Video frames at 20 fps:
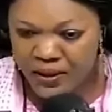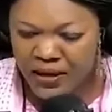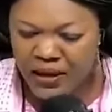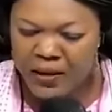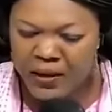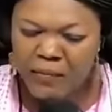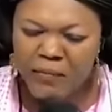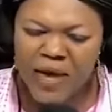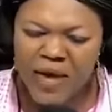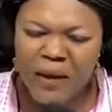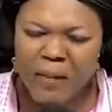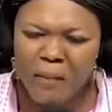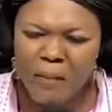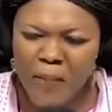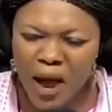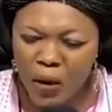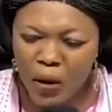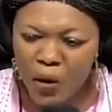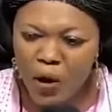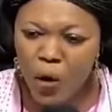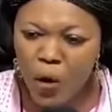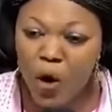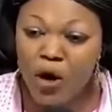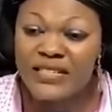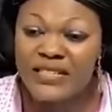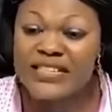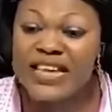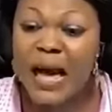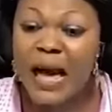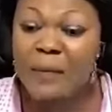me ma
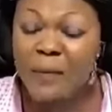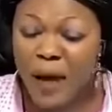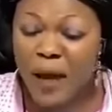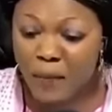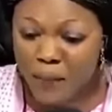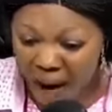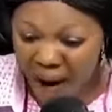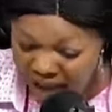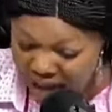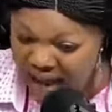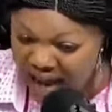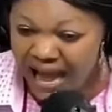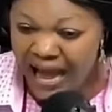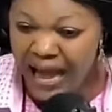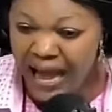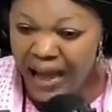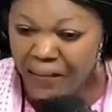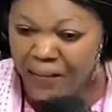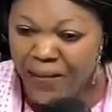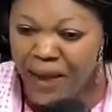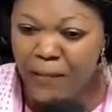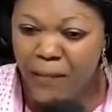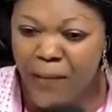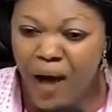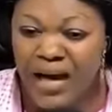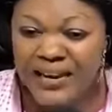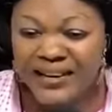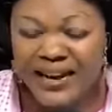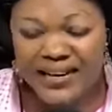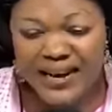otie me pa me
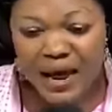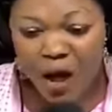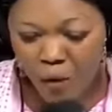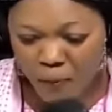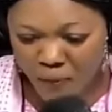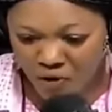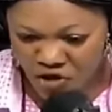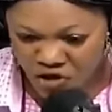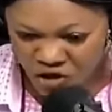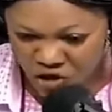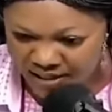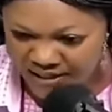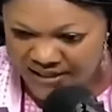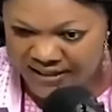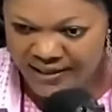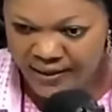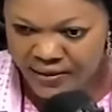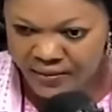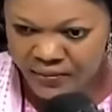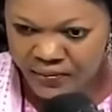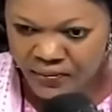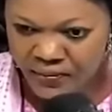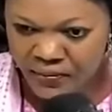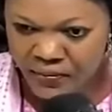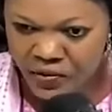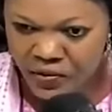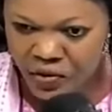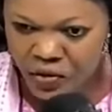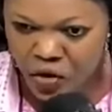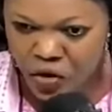ma another opportunity
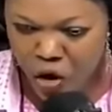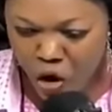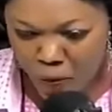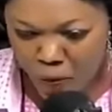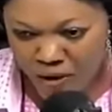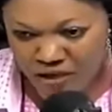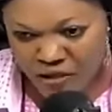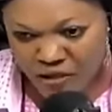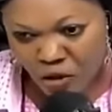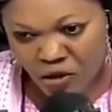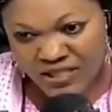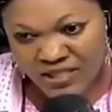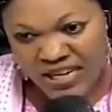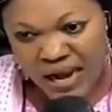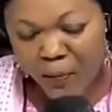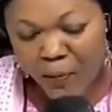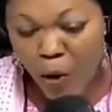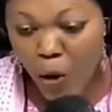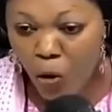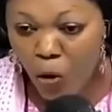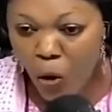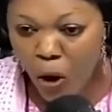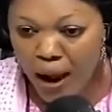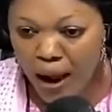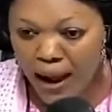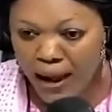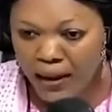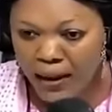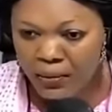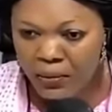o pese ojina boko
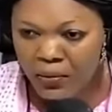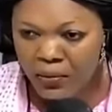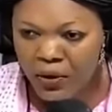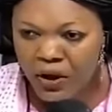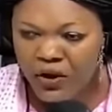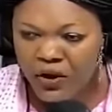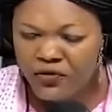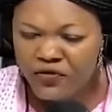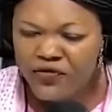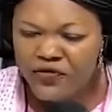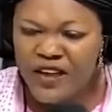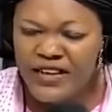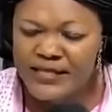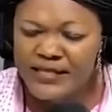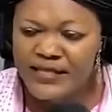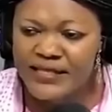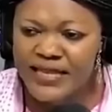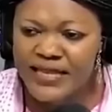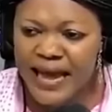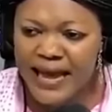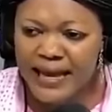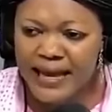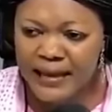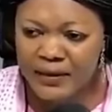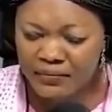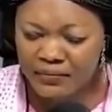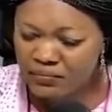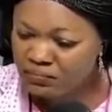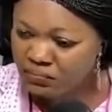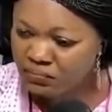a tisen
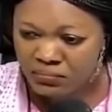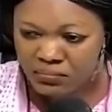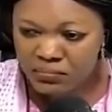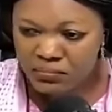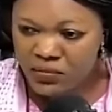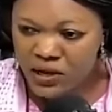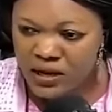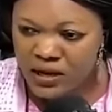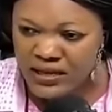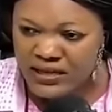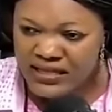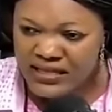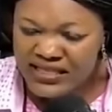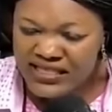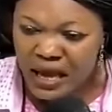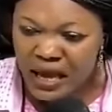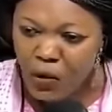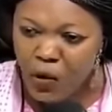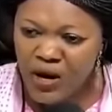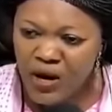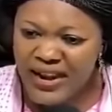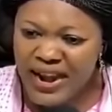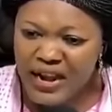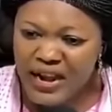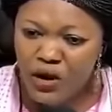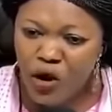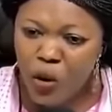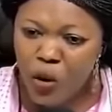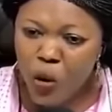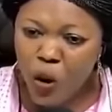sa
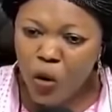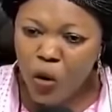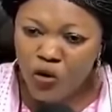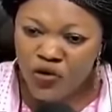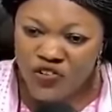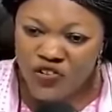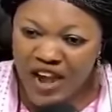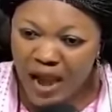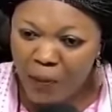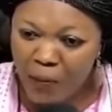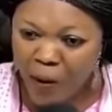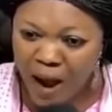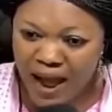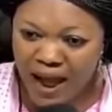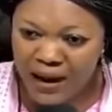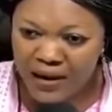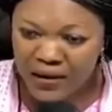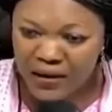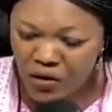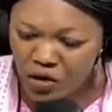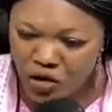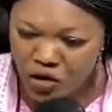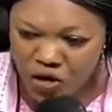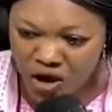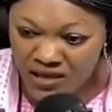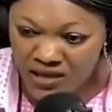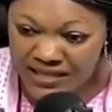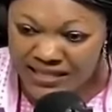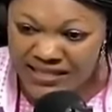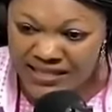woni no wo odu aba
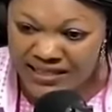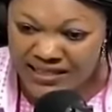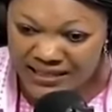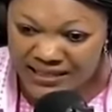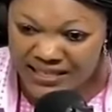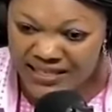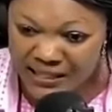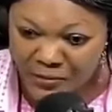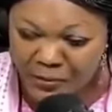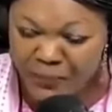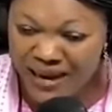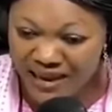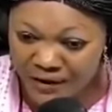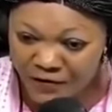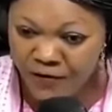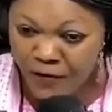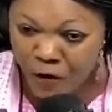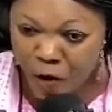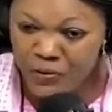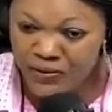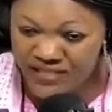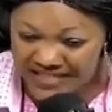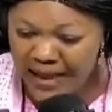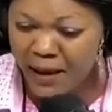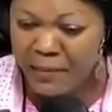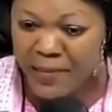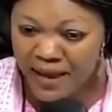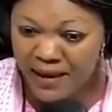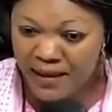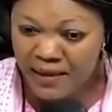not this platform tie
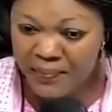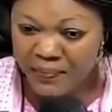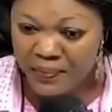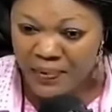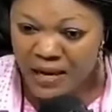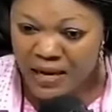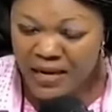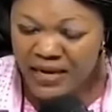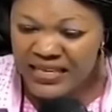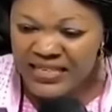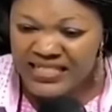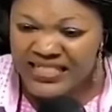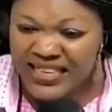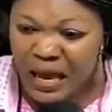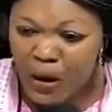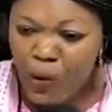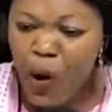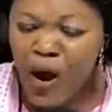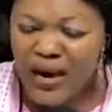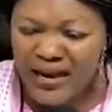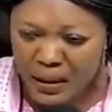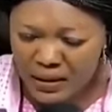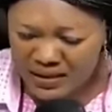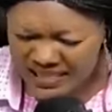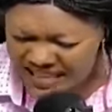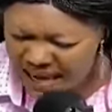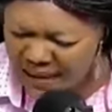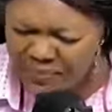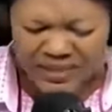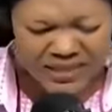me sa woni
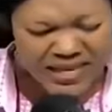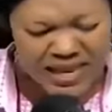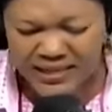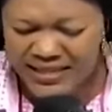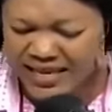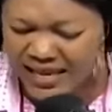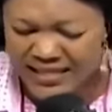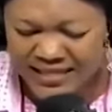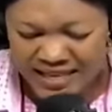te